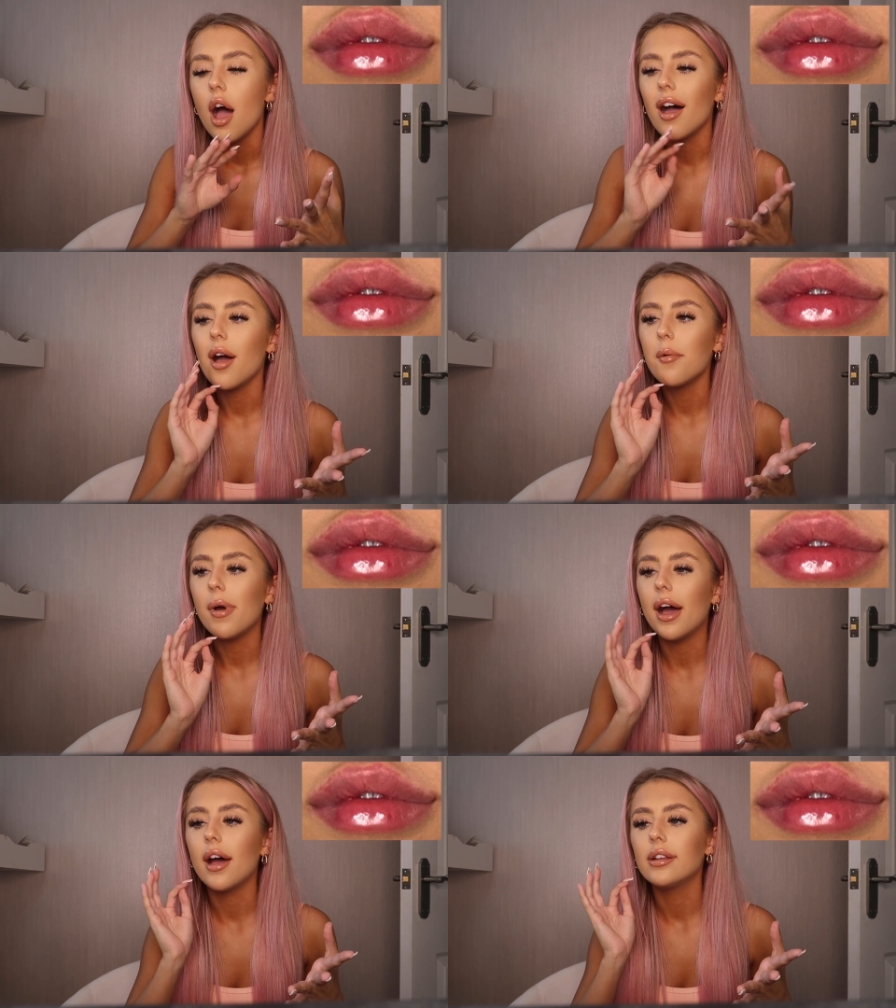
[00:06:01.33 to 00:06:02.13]
um,
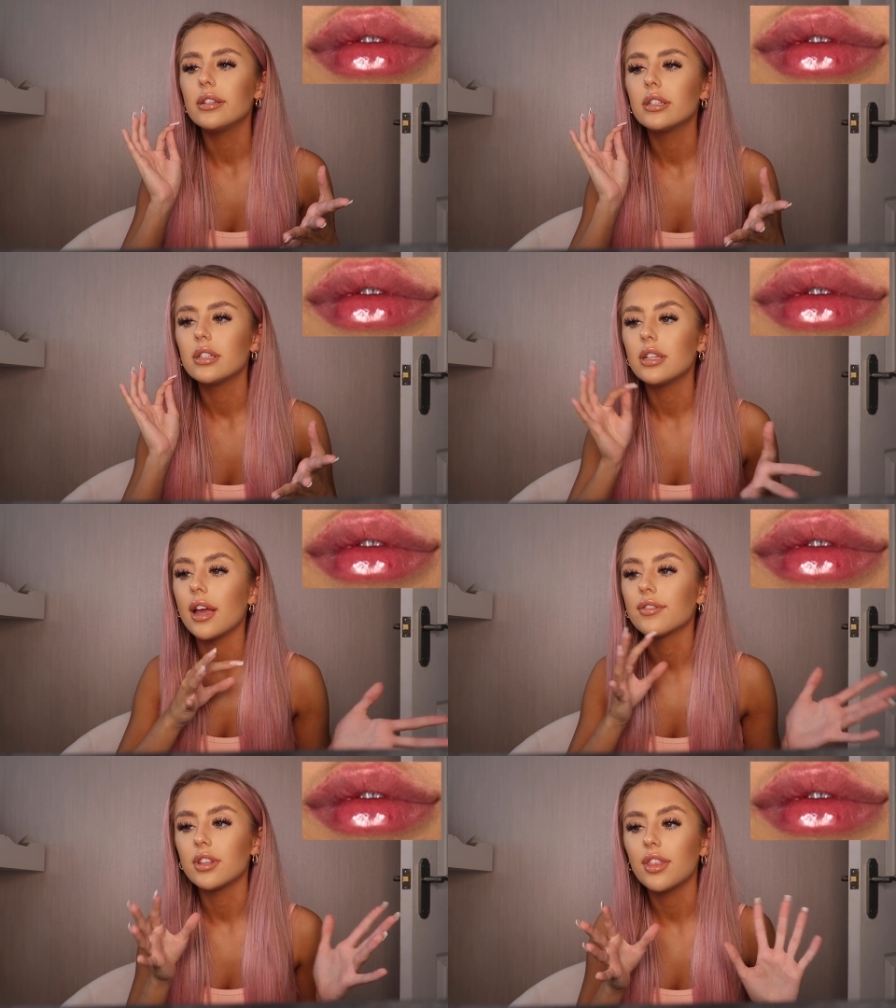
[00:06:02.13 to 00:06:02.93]
and the day
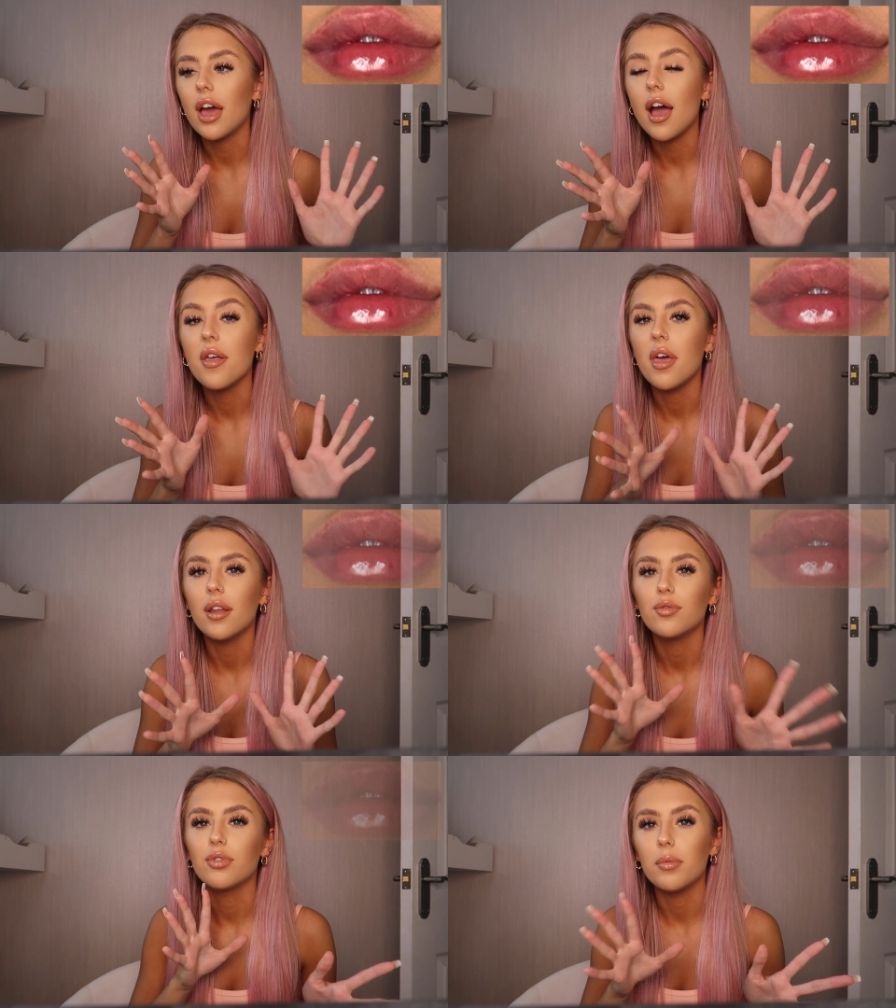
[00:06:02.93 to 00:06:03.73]
after that, and
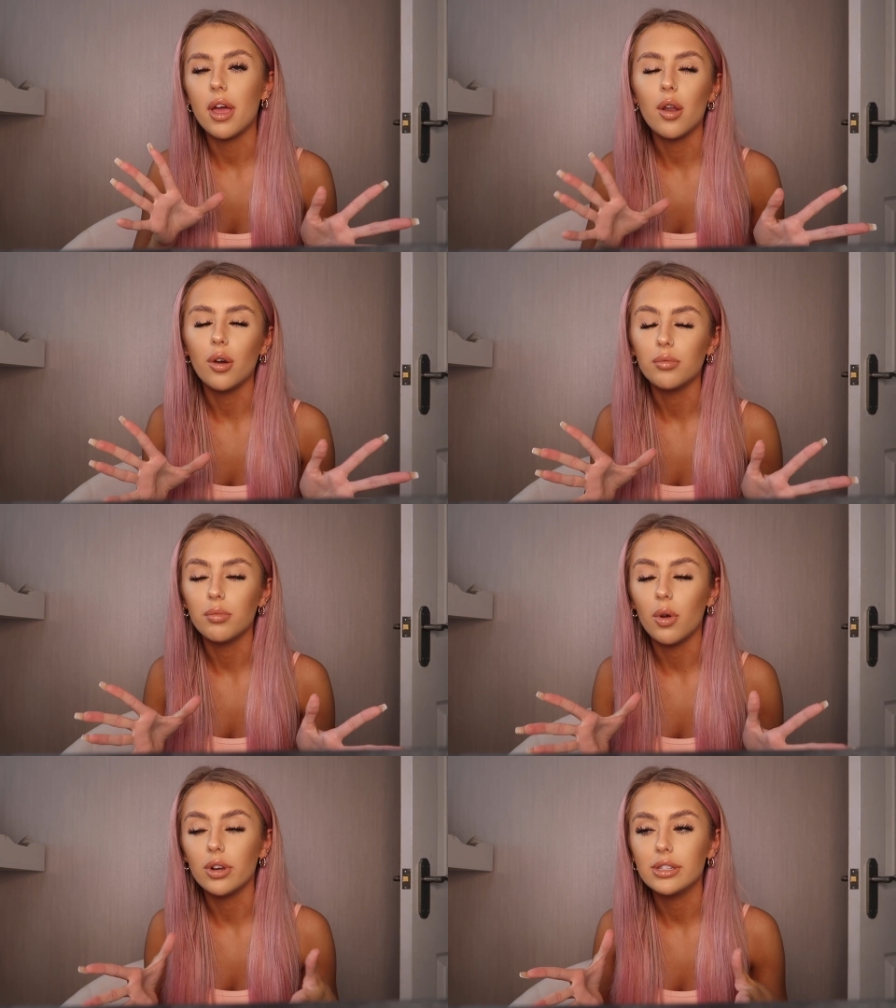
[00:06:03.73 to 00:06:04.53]
then from then
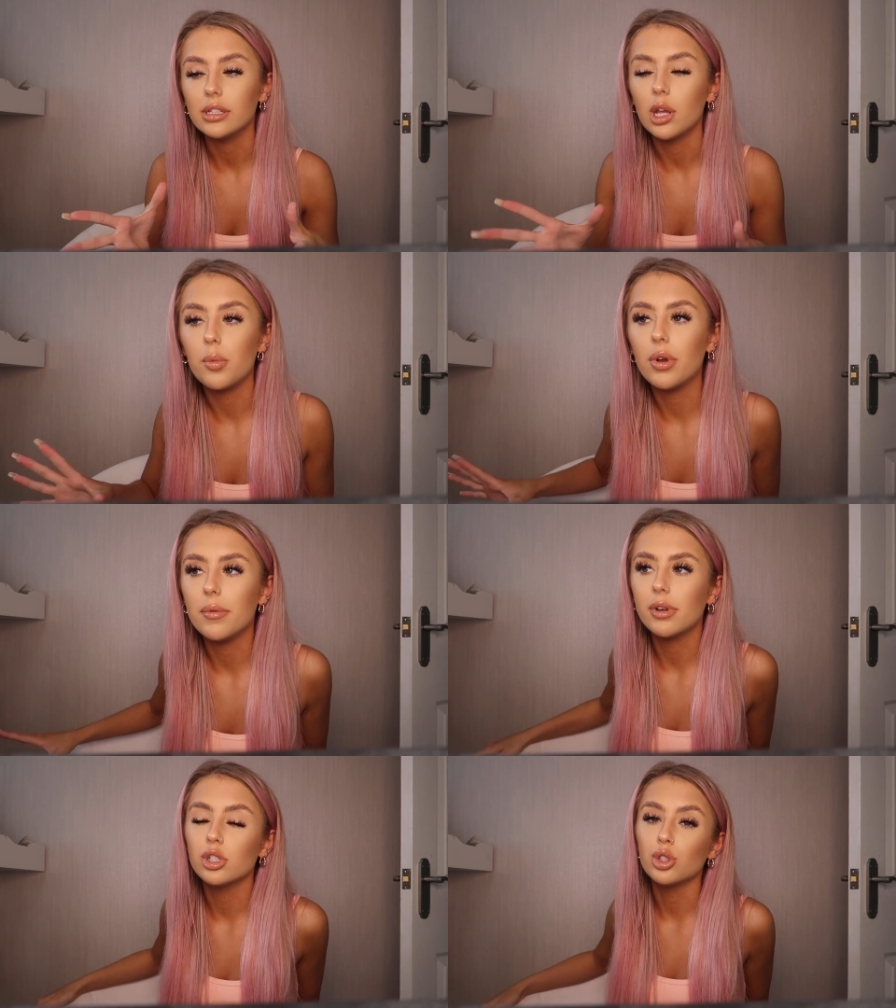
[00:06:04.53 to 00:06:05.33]
on, honestly, they were pretty
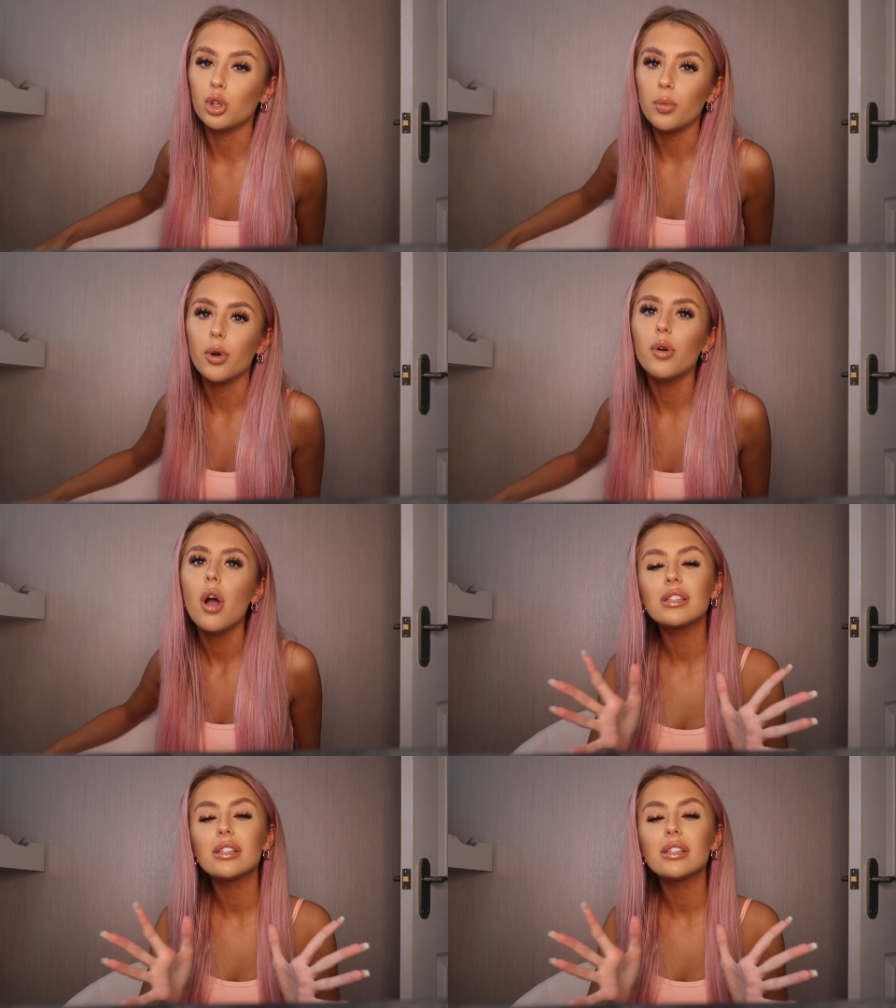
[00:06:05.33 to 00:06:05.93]
much normal.